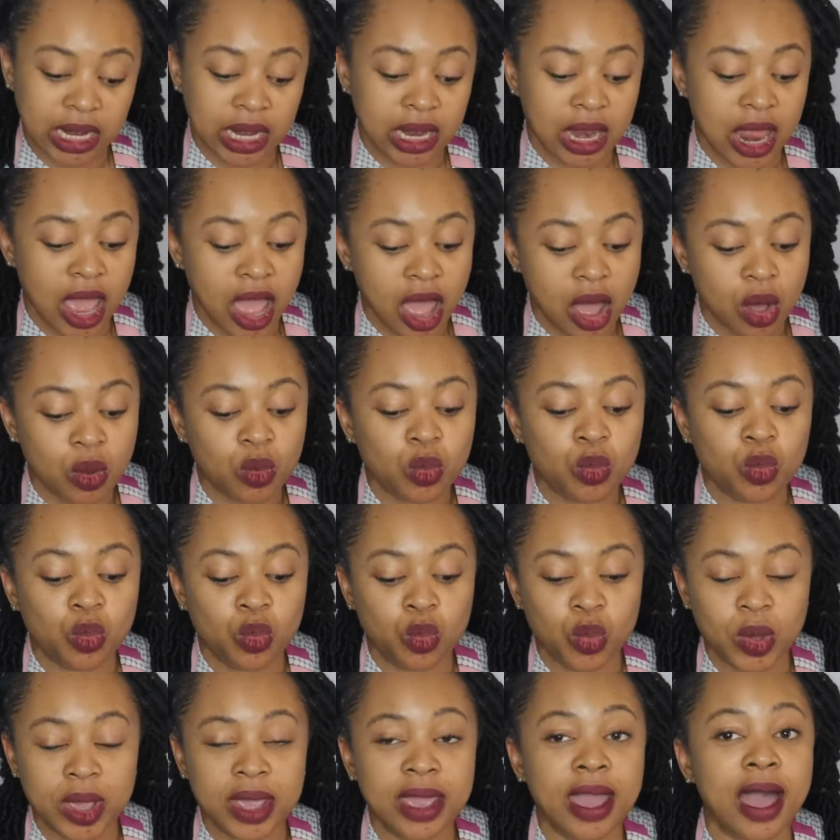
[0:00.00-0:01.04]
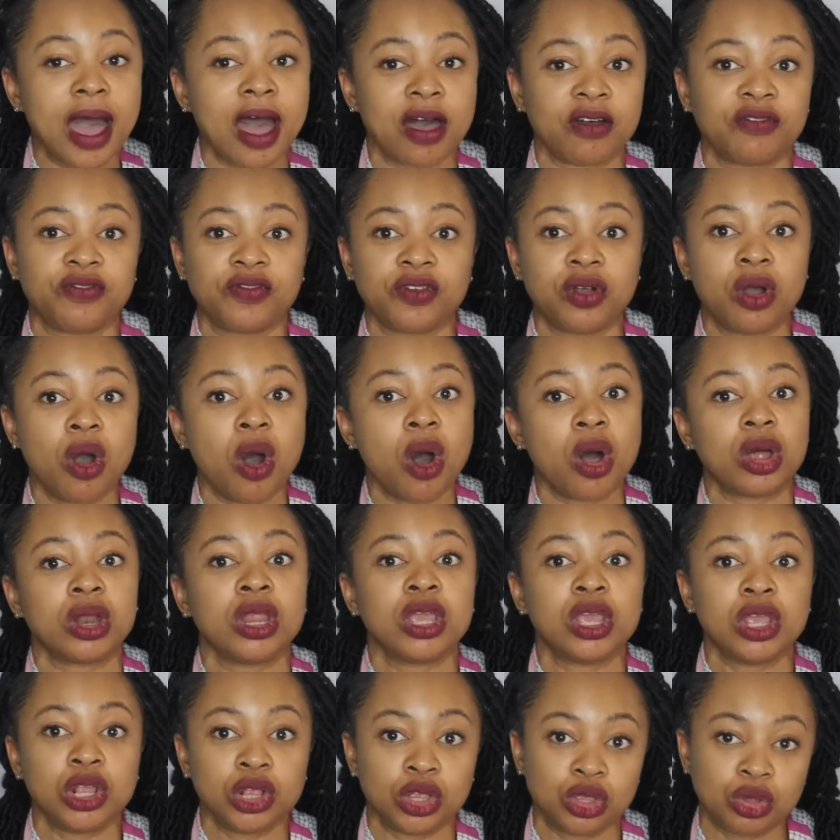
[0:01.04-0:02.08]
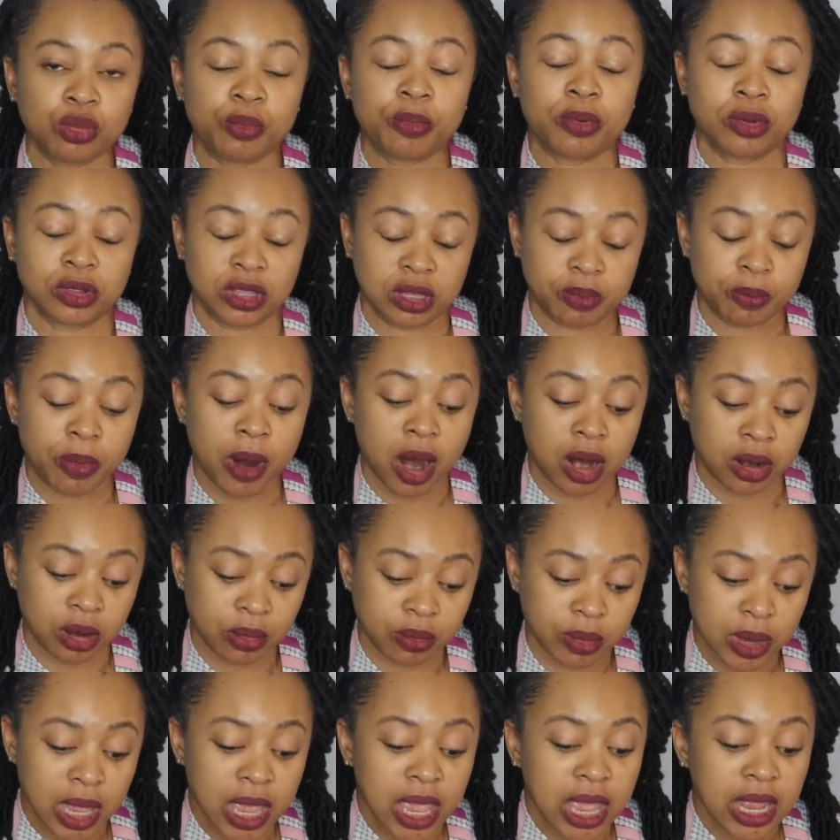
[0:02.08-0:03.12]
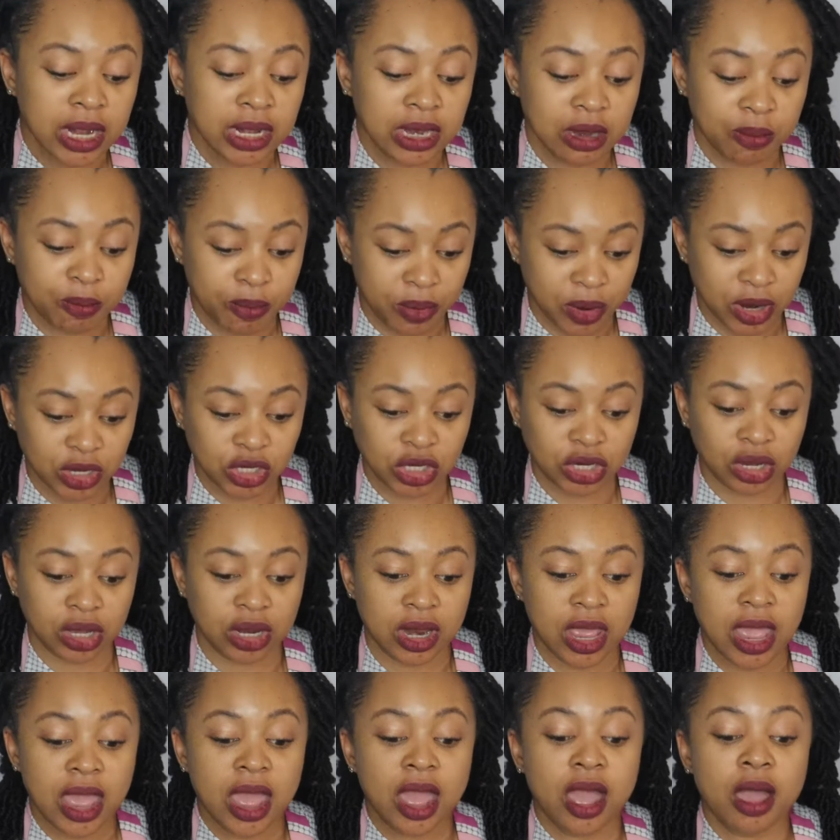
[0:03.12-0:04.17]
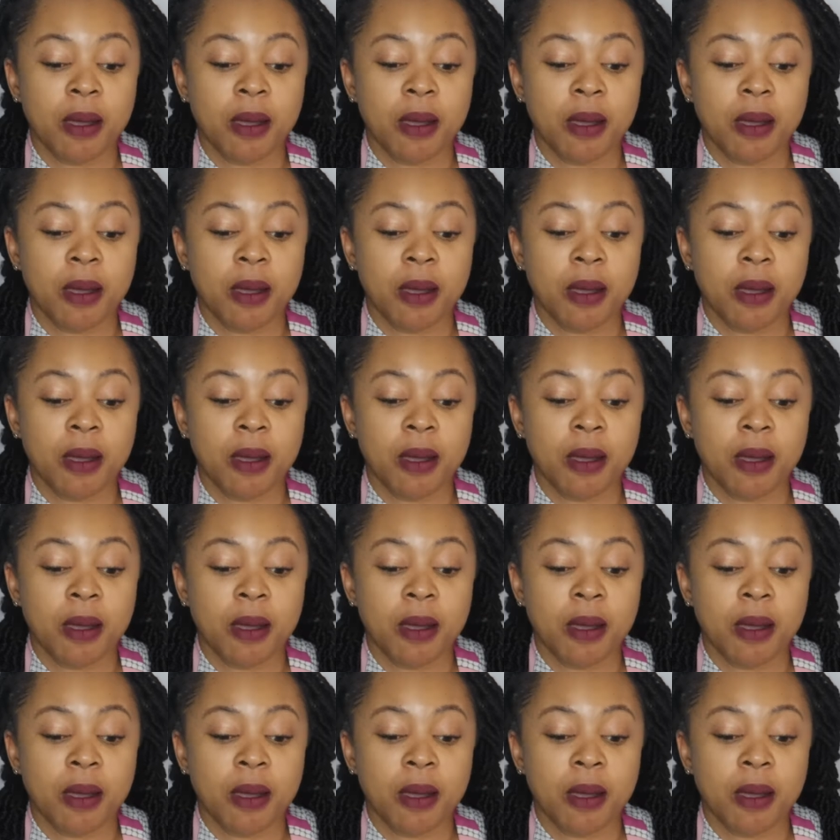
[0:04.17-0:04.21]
Now we have gone into postpartum depression.